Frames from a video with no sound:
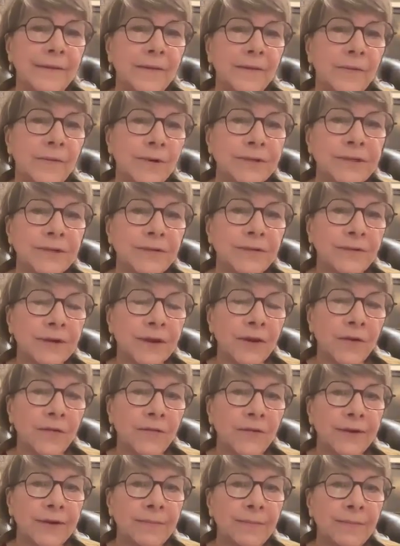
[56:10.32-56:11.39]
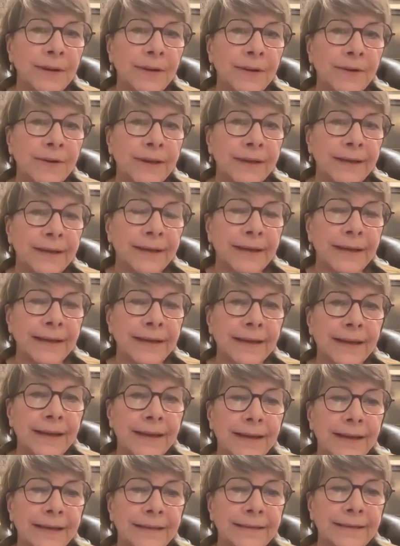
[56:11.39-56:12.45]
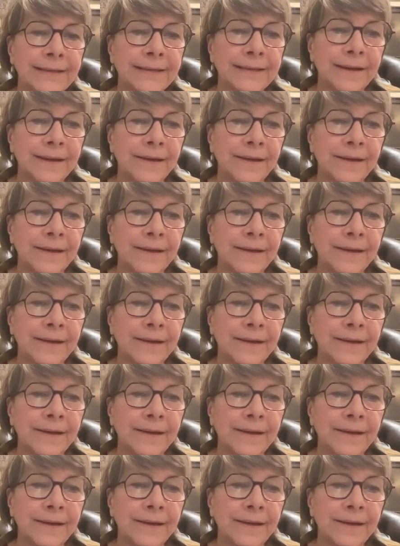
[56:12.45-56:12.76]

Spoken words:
worst of the COVID period. And